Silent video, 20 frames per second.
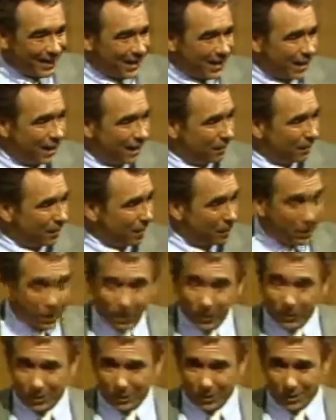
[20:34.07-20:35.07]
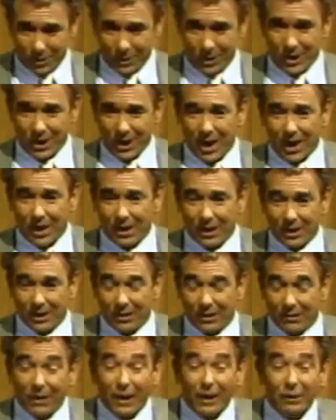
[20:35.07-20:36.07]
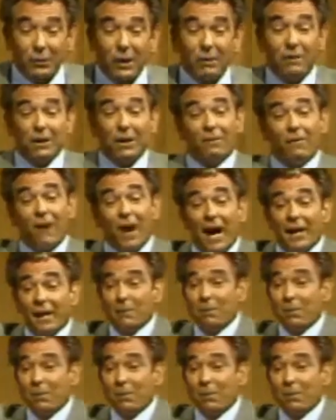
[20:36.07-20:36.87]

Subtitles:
in biblical Christianity. In fact, we even divide the